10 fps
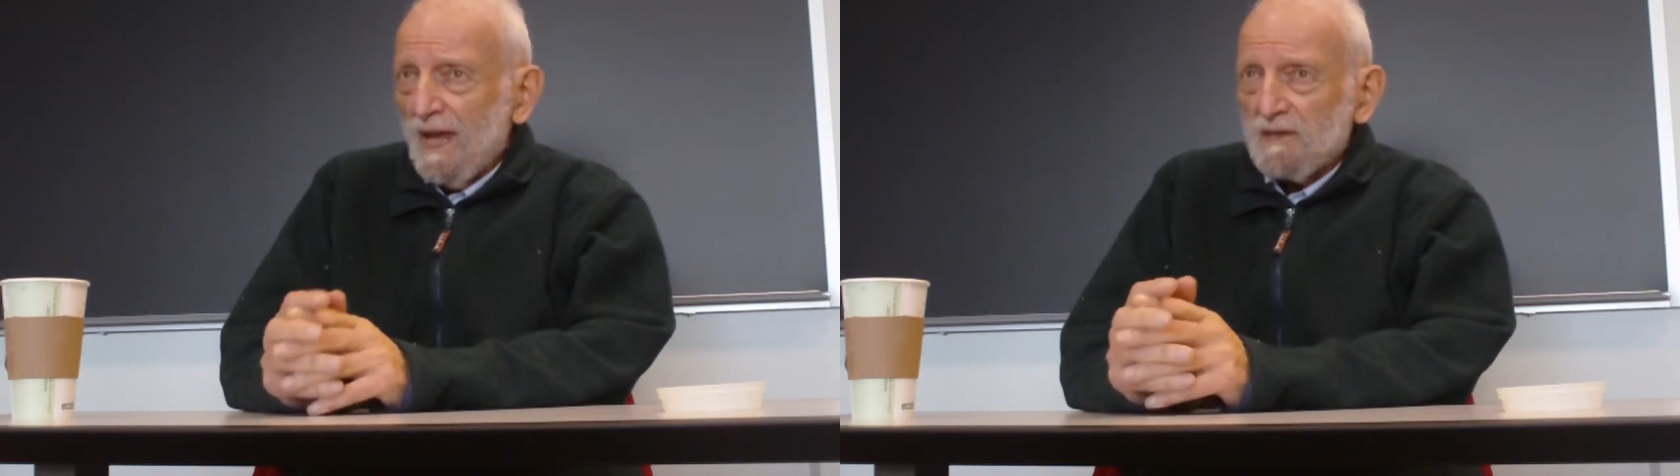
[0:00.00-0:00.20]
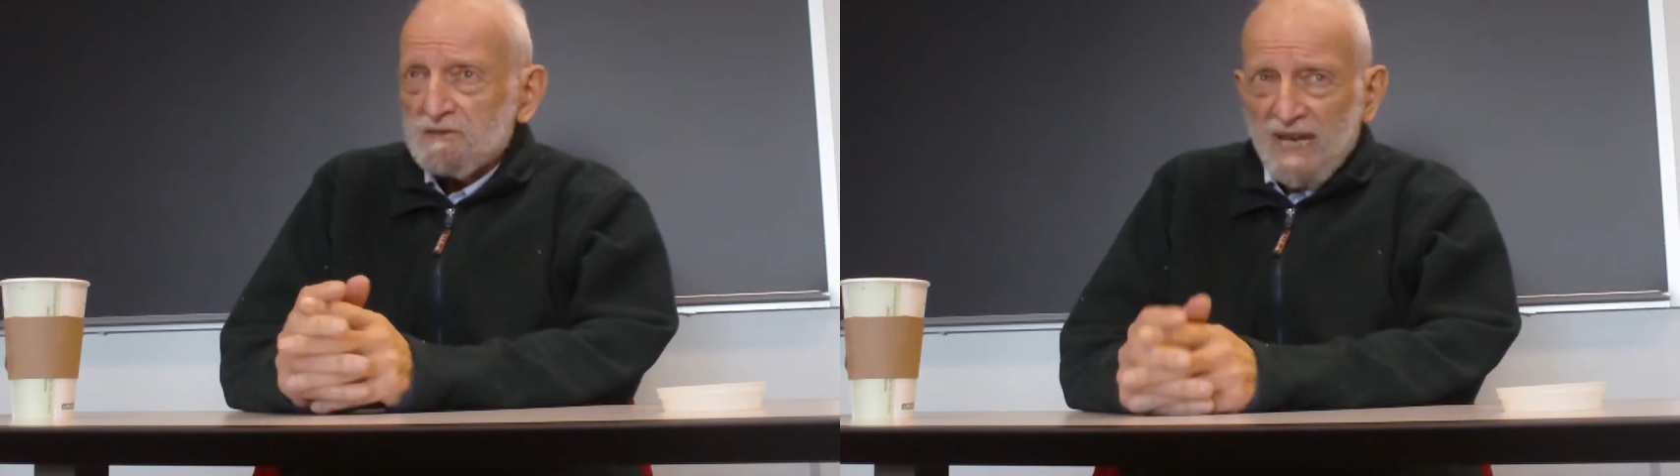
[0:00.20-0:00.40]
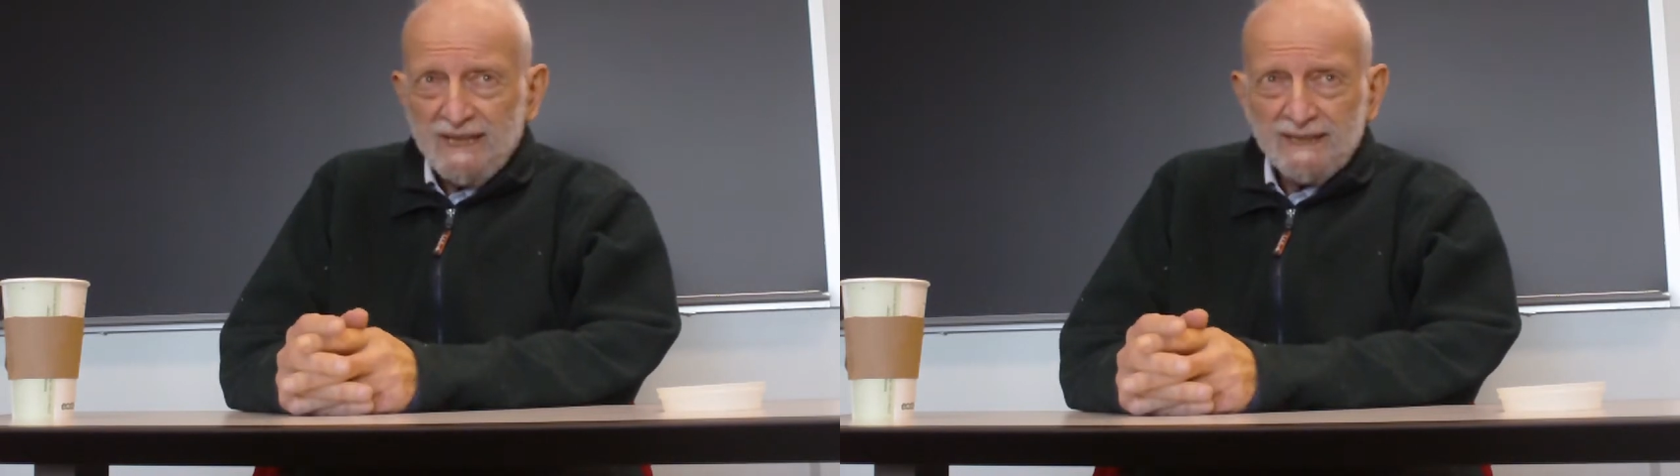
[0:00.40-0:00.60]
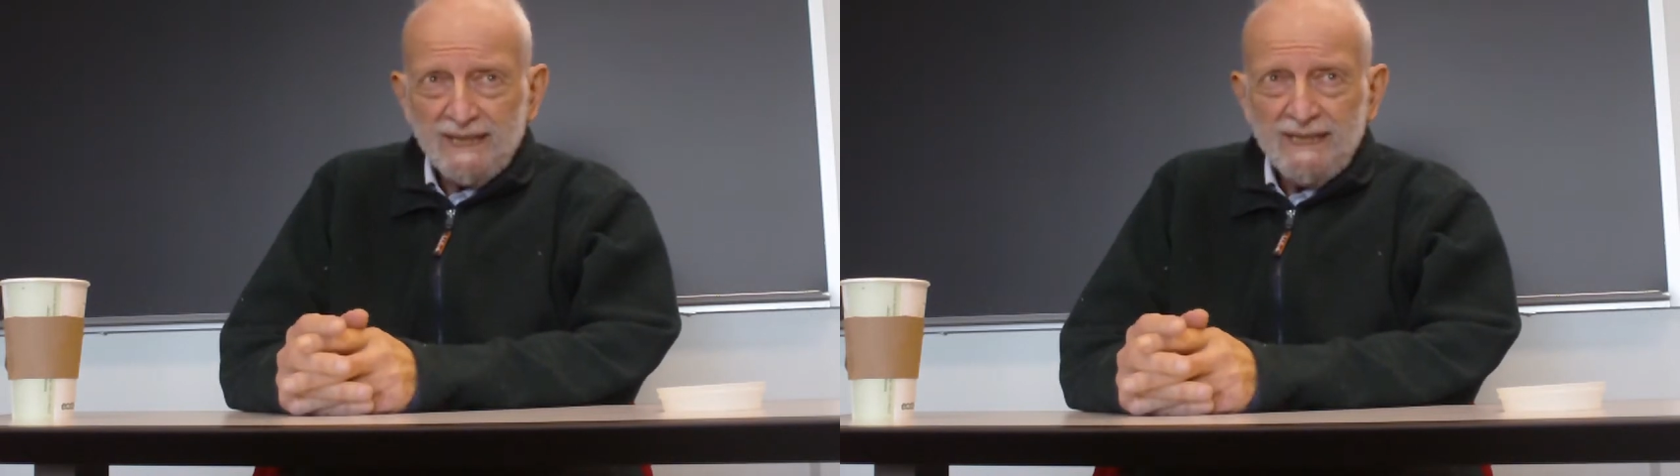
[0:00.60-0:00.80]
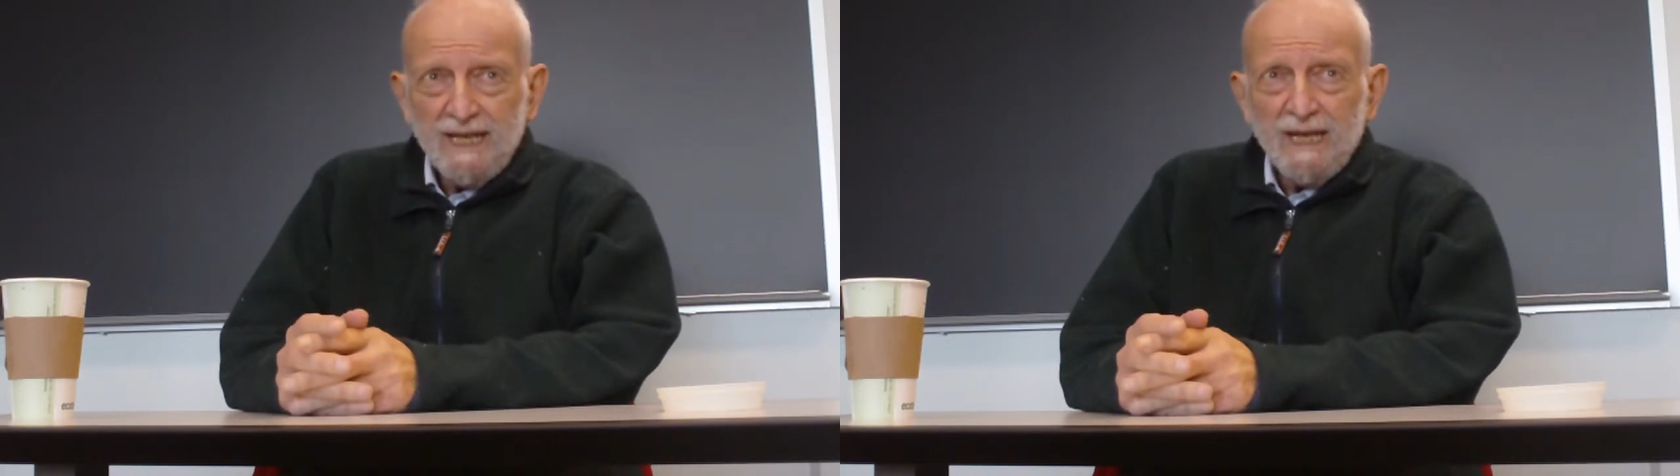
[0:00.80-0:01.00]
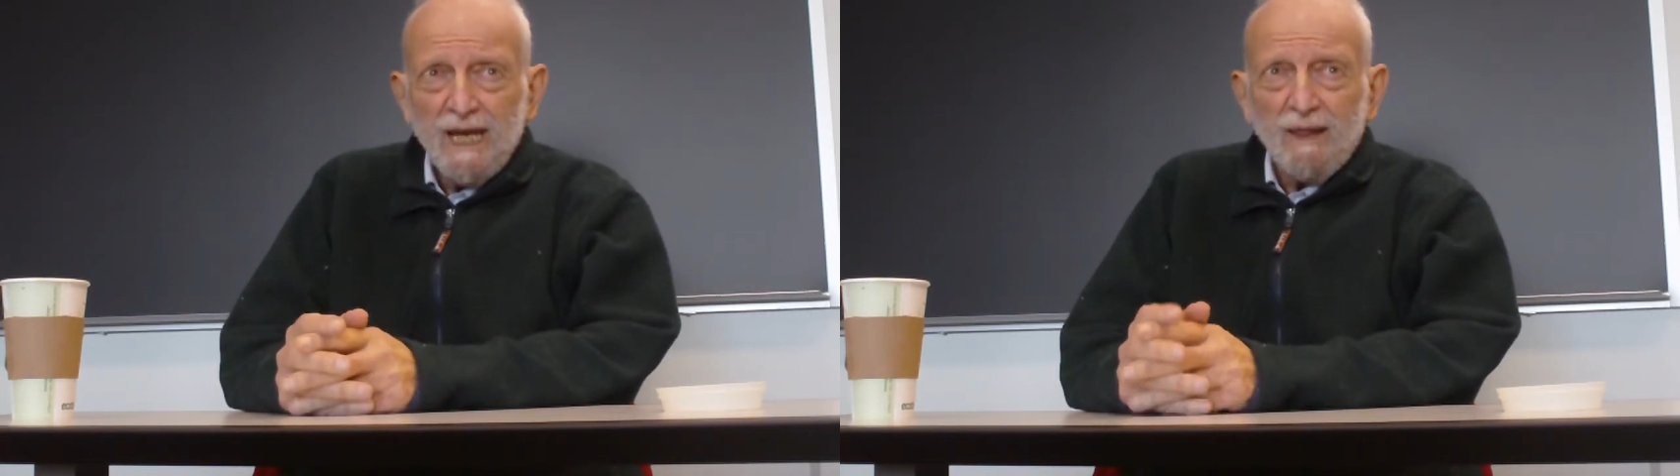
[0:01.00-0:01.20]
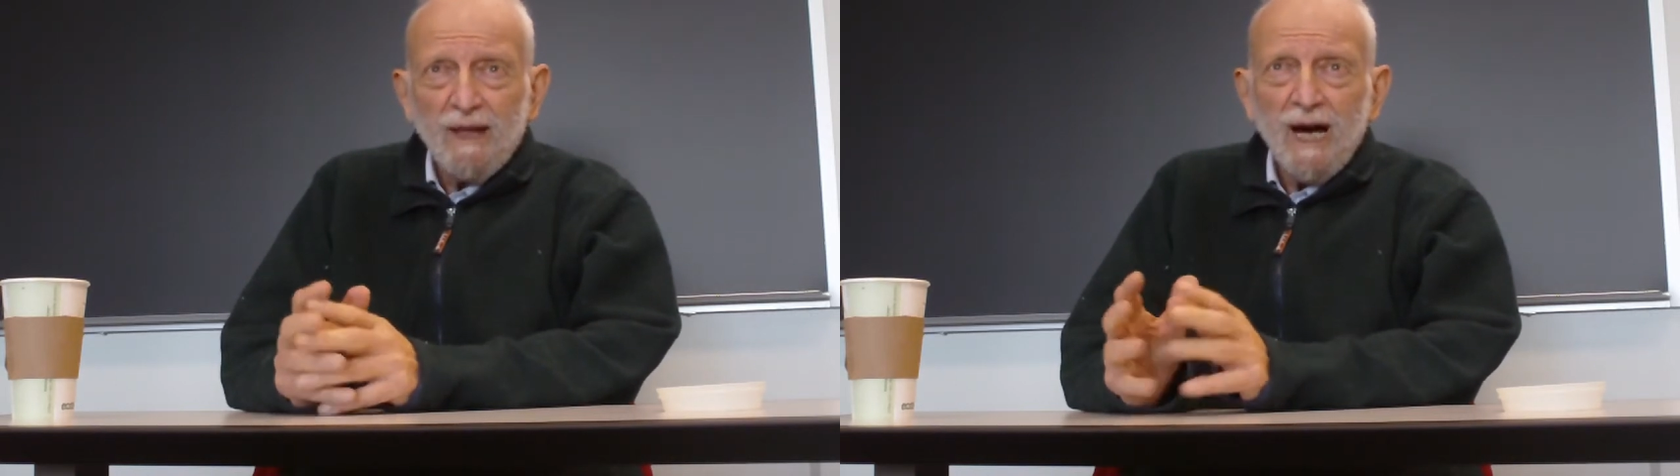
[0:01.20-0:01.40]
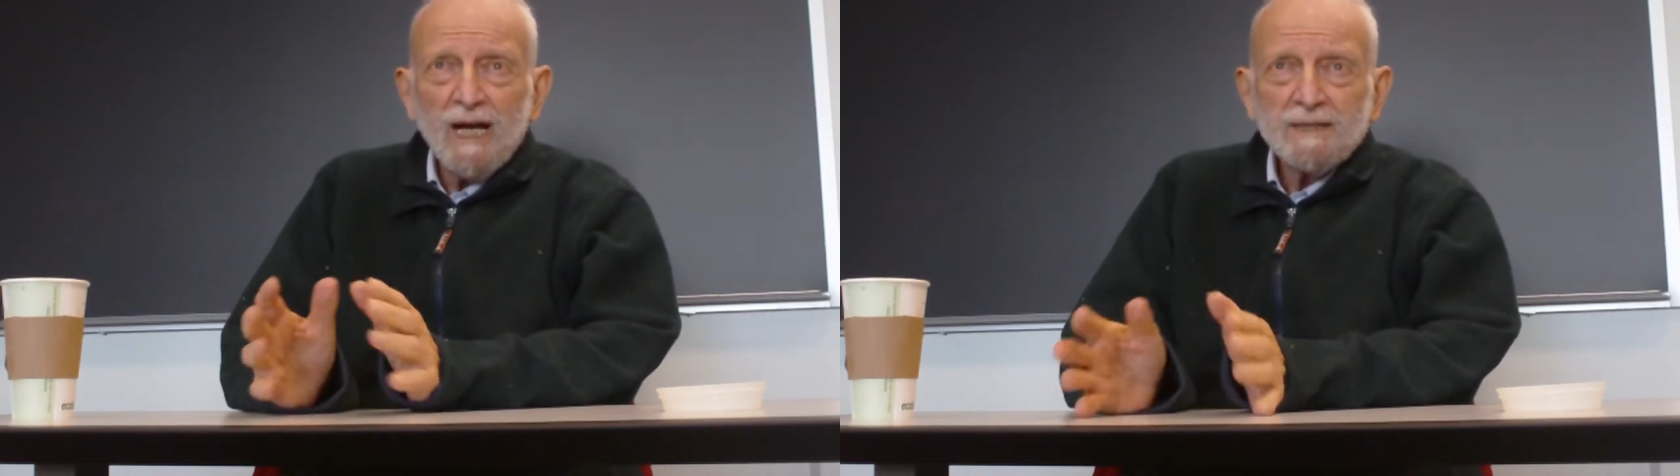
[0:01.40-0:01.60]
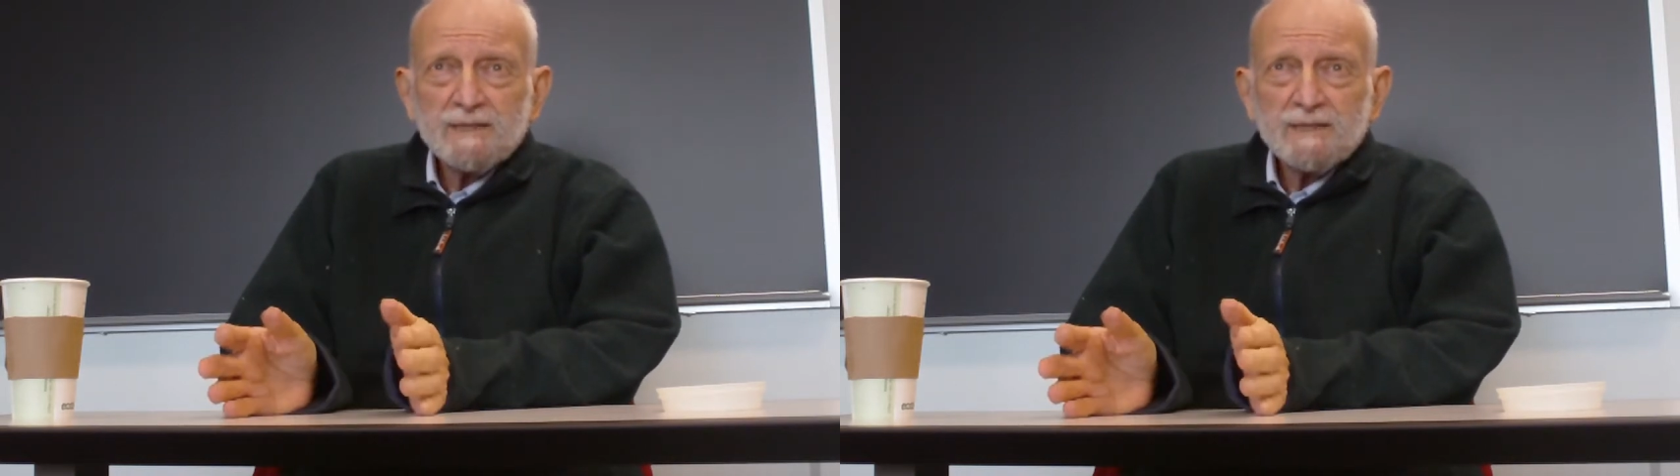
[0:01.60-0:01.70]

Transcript: Secondly, the hunt